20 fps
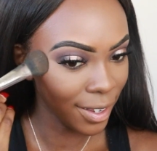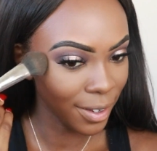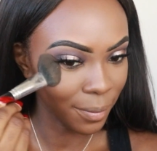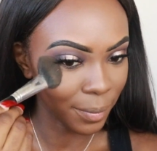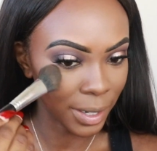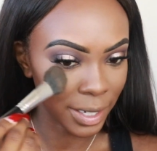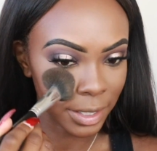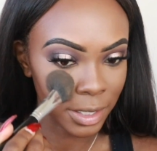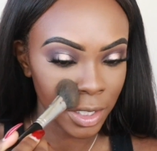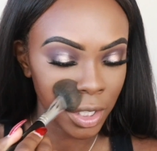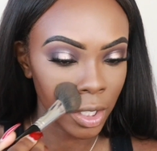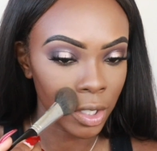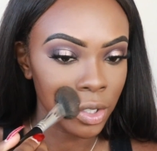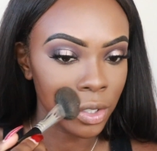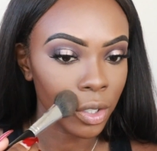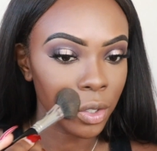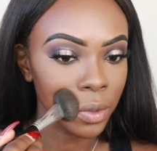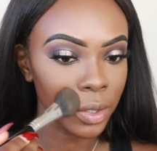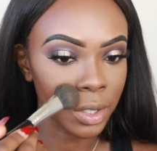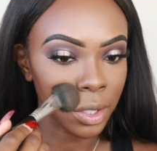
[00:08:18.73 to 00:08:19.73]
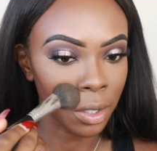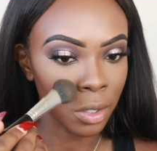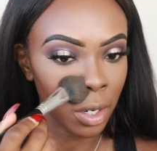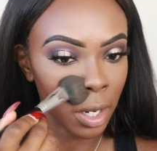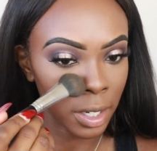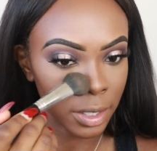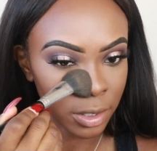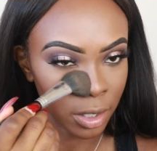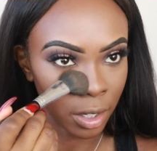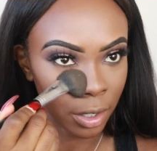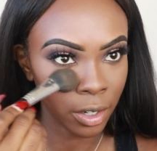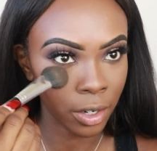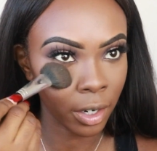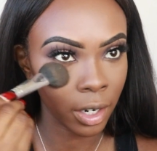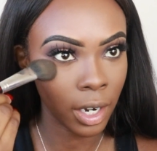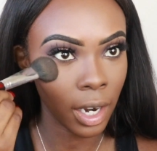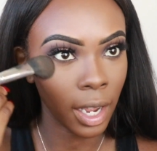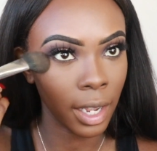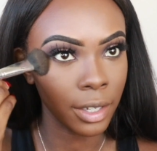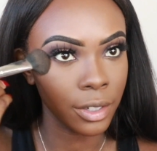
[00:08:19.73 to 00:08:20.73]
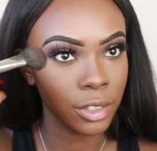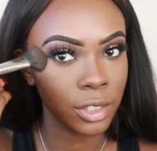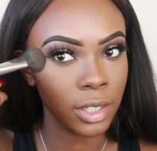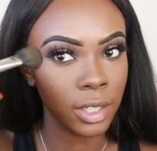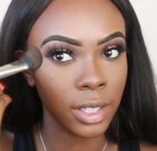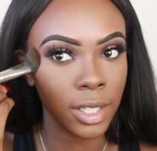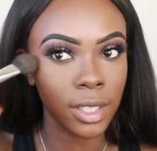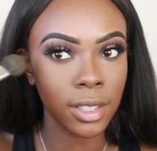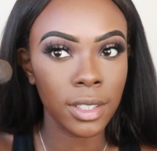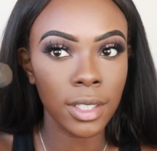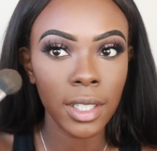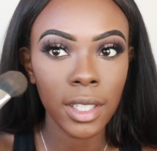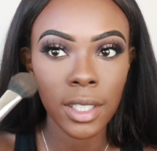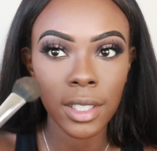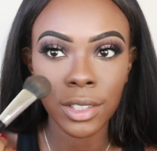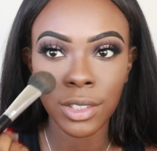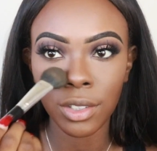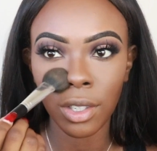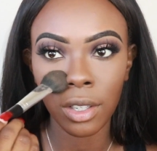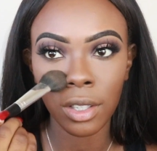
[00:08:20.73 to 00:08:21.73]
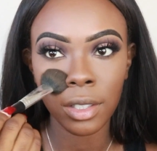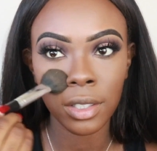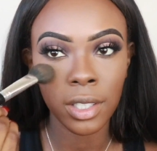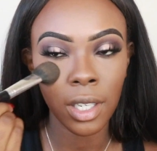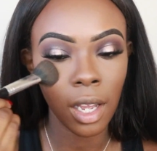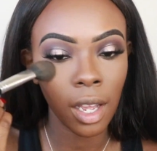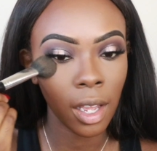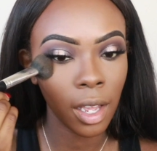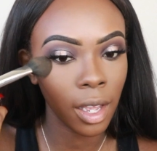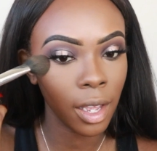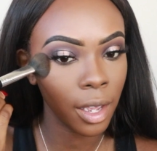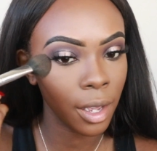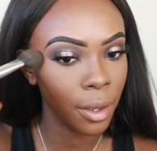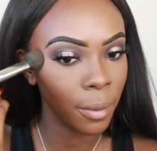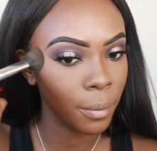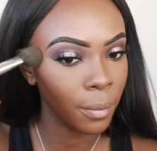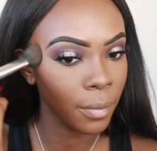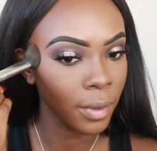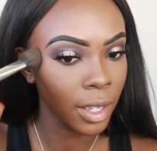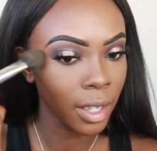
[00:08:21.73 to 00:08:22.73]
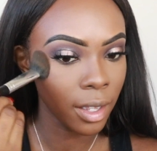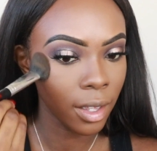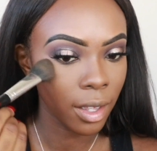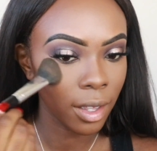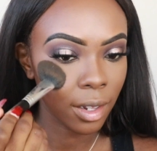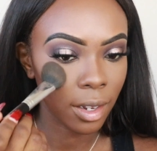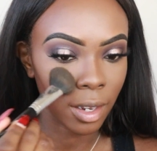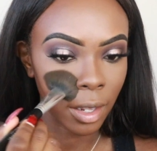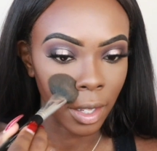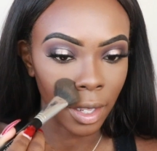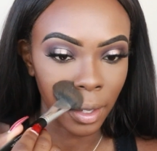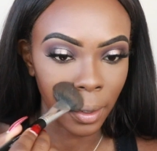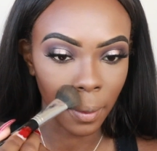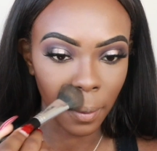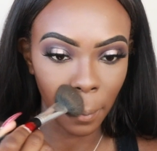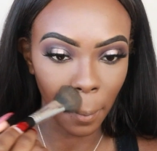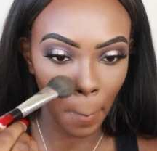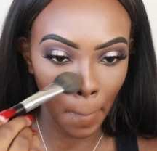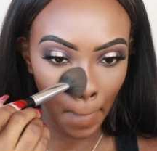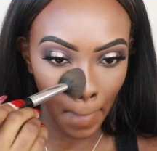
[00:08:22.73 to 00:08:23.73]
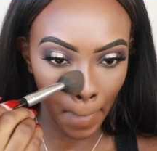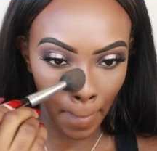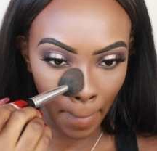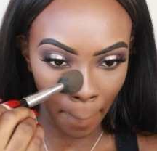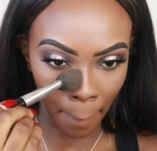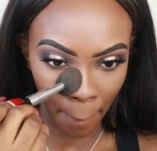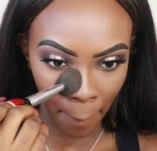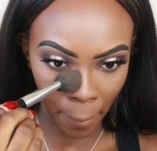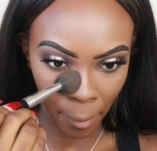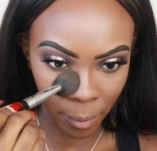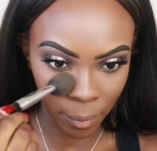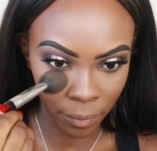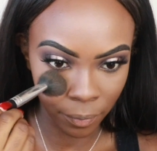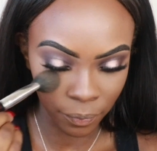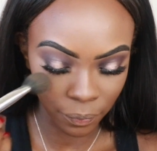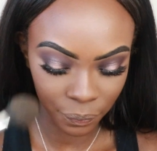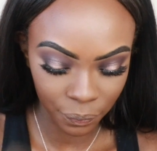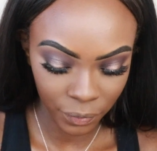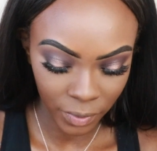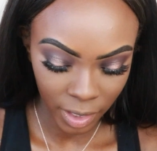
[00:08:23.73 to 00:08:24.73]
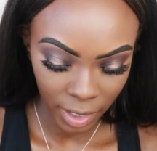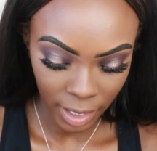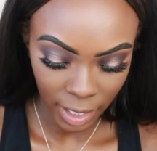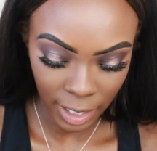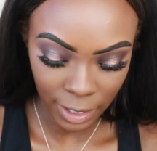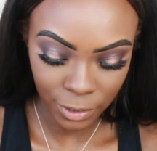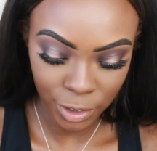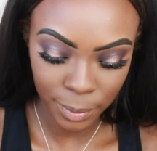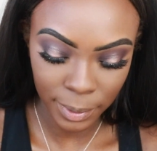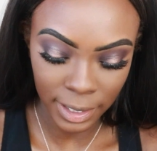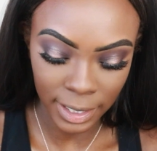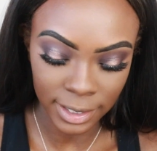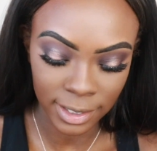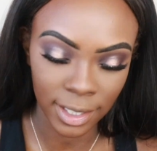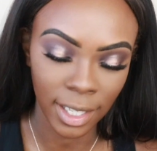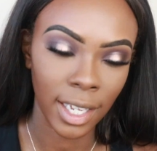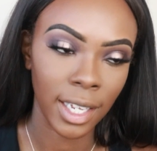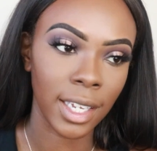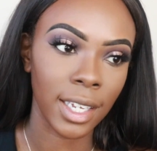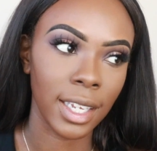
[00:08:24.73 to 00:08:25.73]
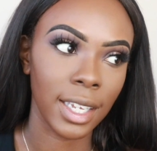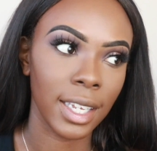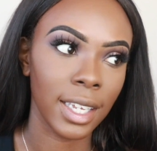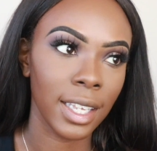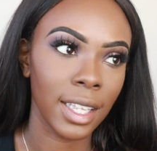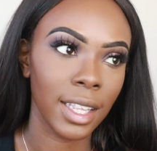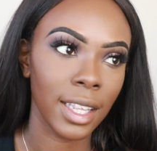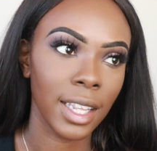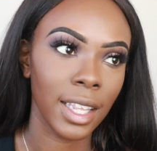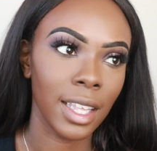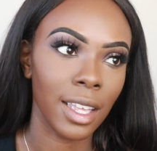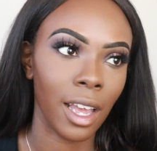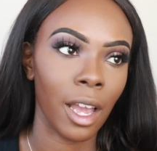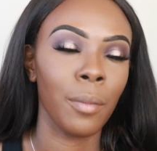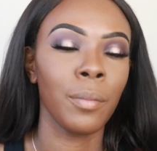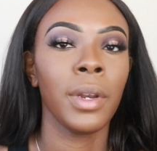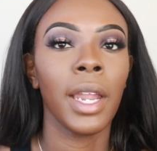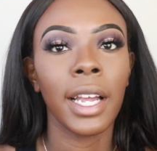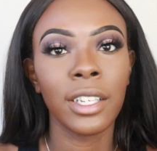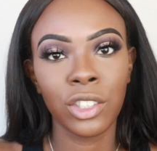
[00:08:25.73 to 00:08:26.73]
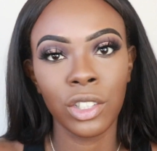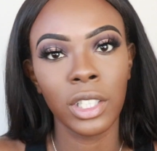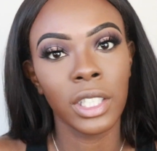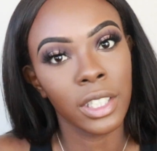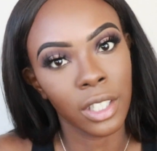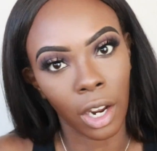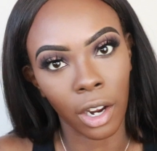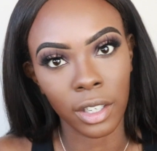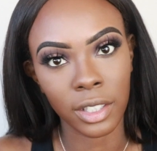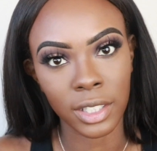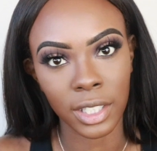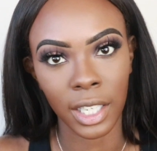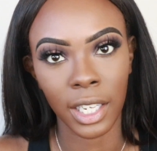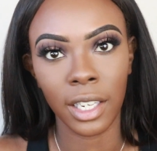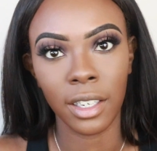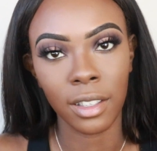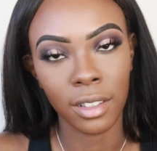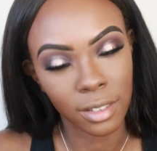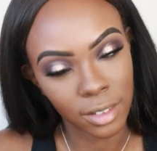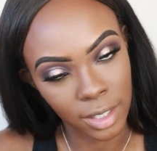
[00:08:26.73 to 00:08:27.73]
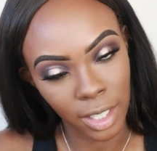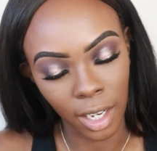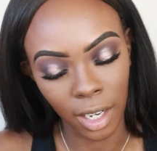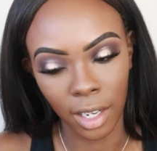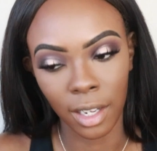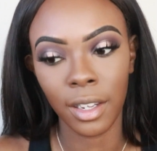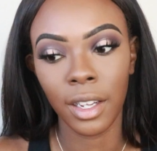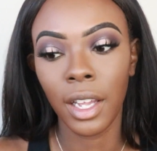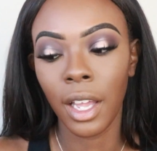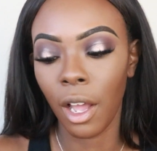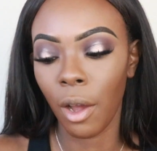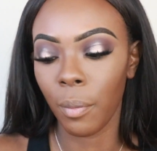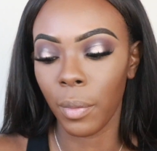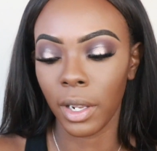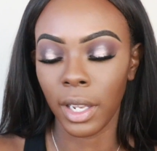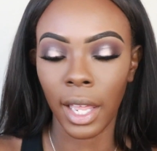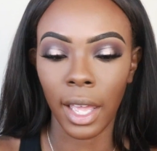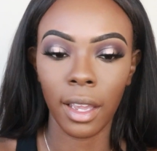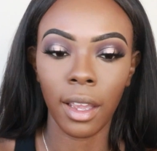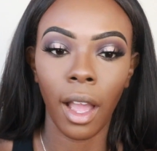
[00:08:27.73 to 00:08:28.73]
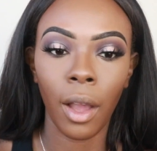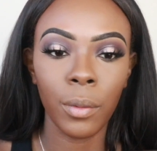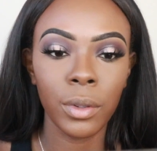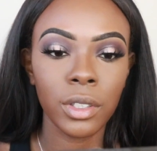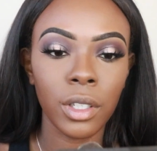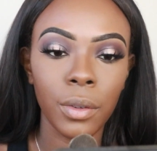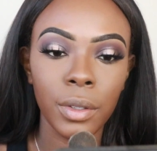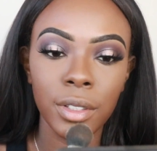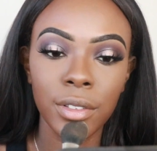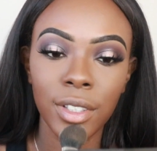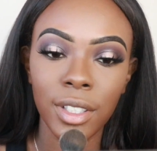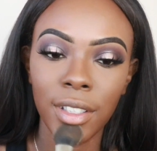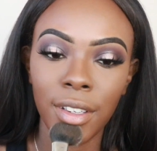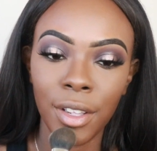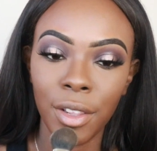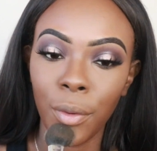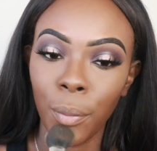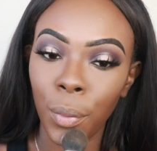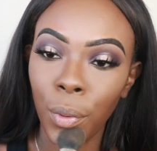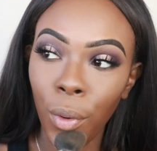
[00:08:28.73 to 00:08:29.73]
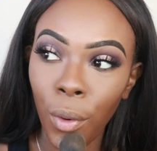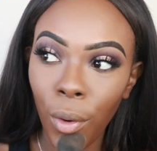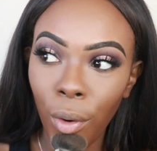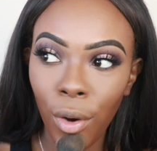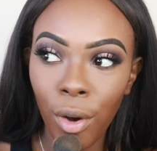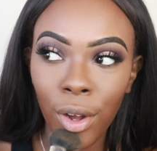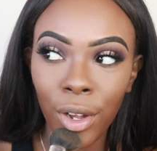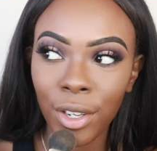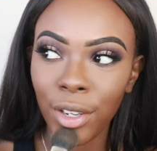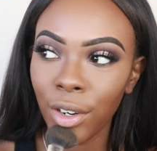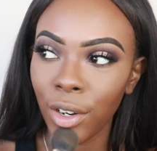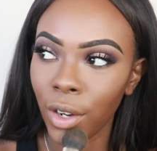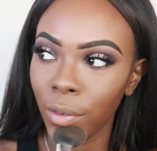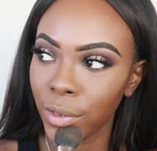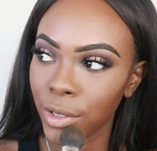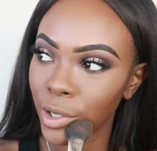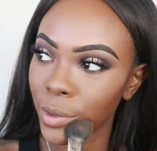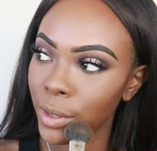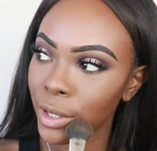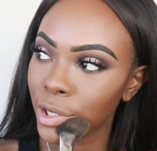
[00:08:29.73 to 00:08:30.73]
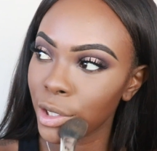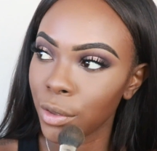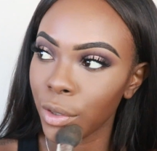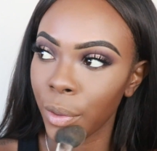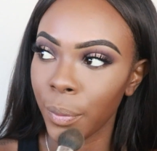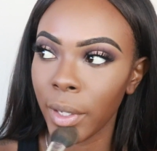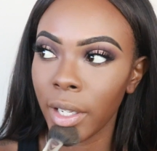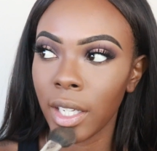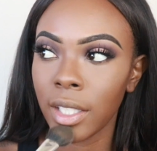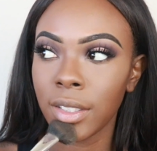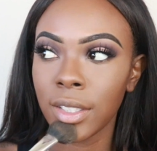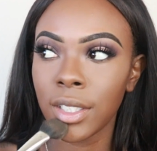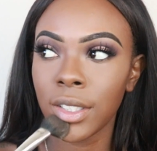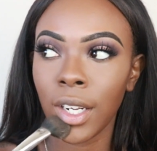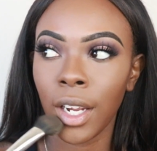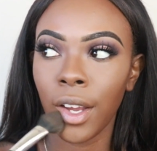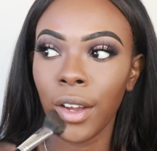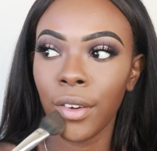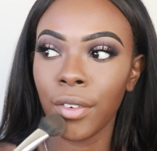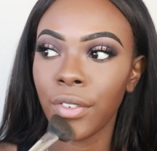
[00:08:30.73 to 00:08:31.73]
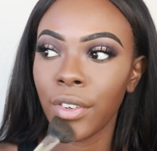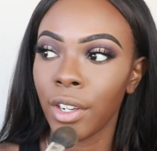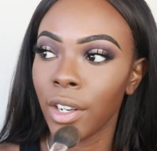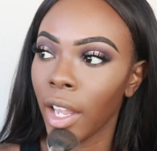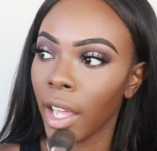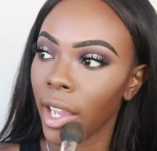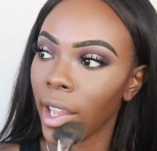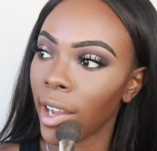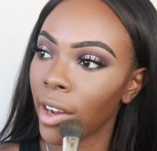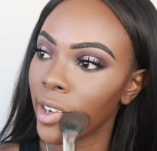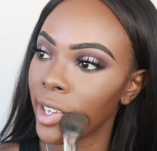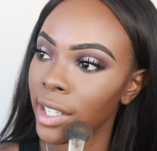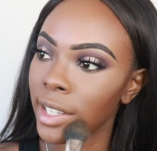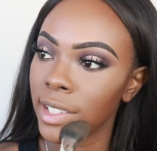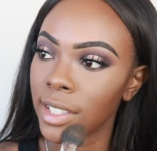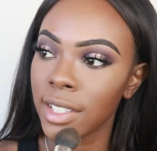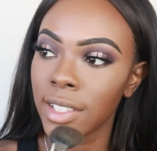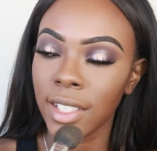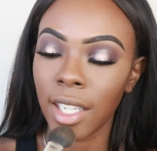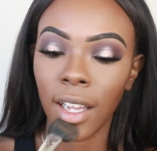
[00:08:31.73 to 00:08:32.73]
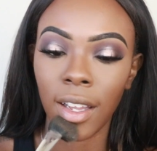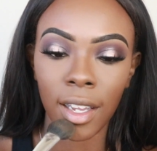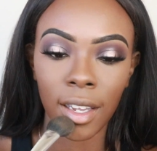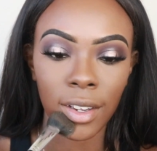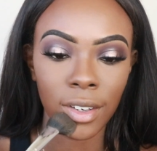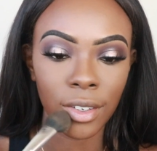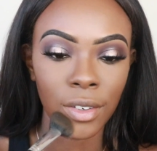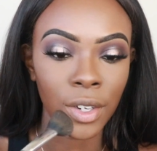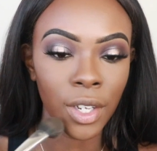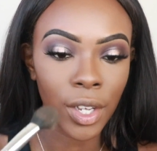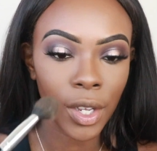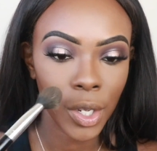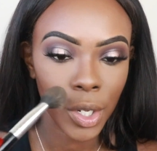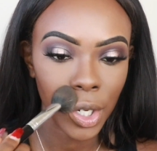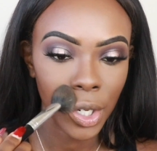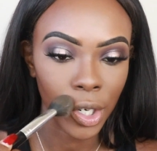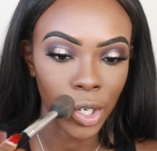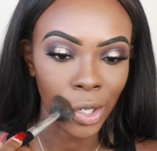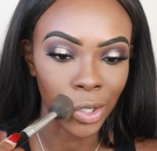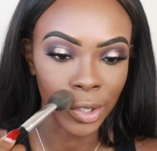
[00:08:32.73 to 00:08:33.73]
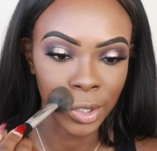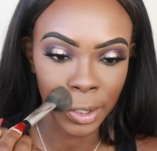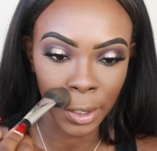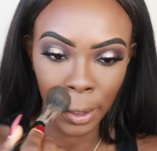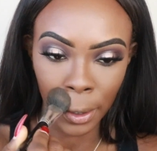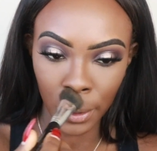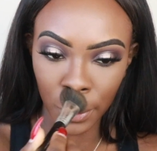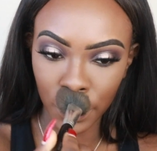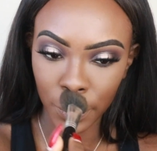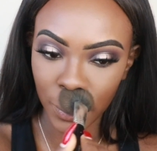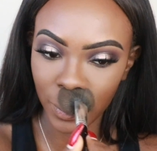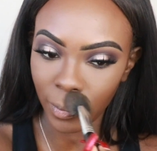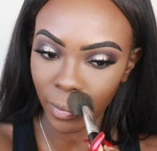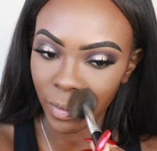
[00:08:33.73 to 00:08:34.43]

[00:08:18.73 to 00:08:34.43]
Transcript: my skin tone was a lot darker, I used to get teased all the time, like, and it was because, like, I'm naturally dark skinned, duh, but like I was always in the pool, you know, I was always swimming and stuff, or like out in the sun, you know, so